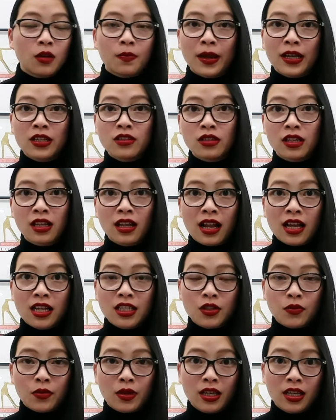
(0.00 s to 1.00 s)
based on the
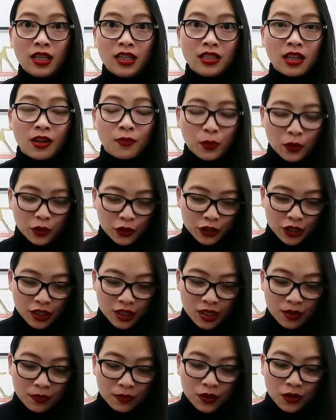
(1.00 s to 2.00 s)
last 3 years I've purchased them.